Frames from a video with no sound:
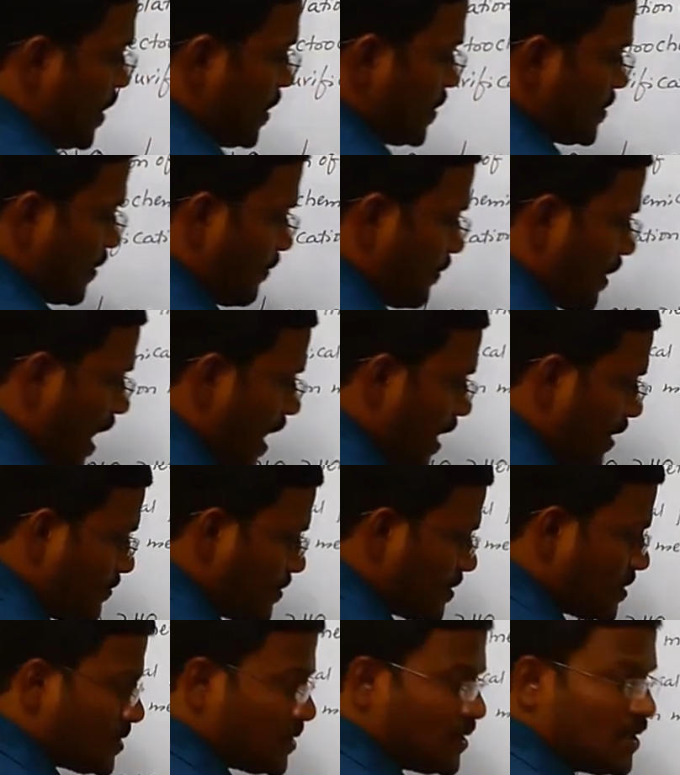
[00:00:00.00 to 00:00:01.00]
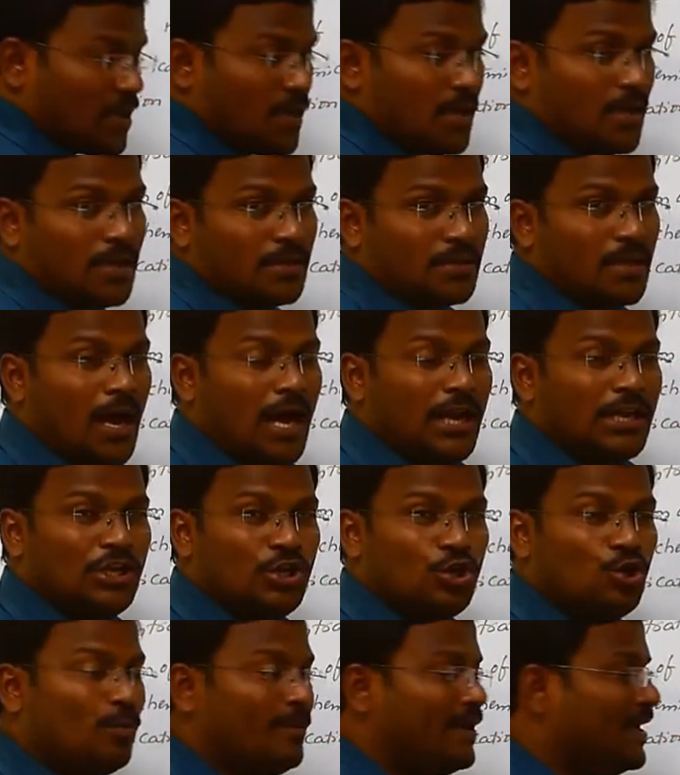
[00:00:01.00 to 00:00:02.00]
sometimes the
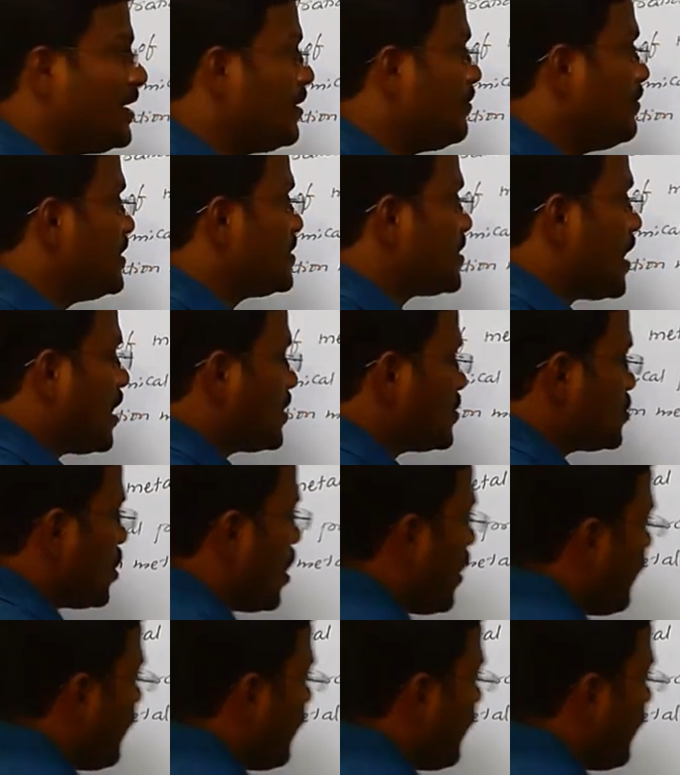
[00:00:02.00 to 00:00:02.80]
aluminium is also